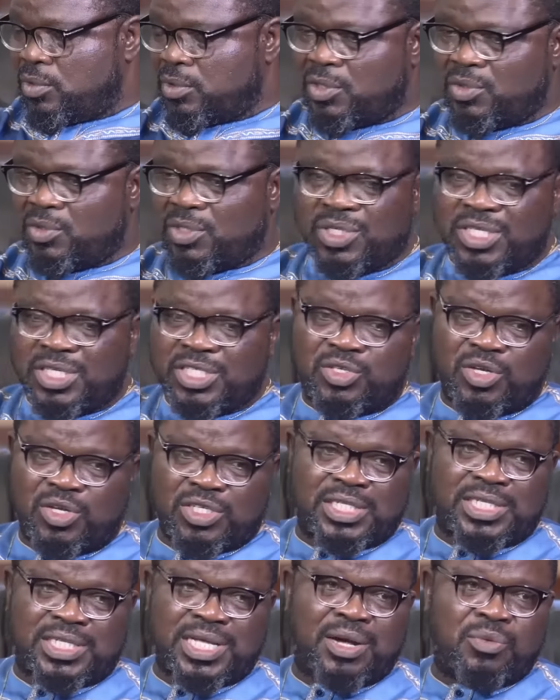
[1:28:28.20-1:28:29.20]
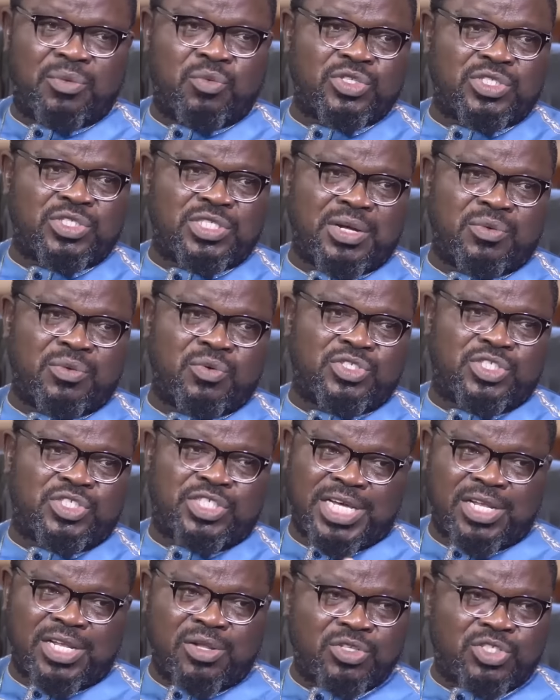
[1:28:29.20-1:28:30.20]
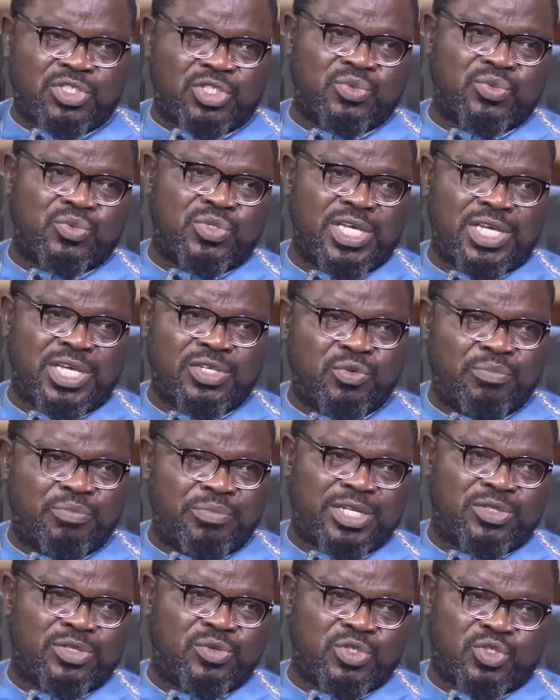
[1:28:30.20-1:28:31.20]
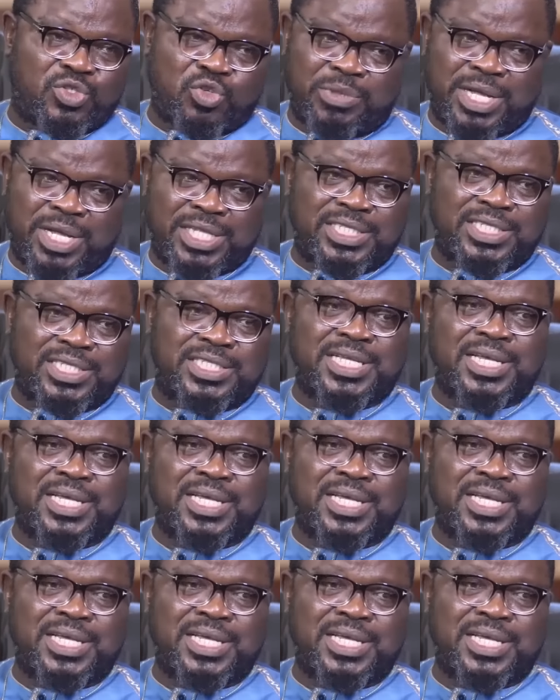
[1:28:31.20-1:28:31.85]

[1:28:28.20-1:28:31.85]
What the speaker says: It's just that I was jealous to hear you make those romantic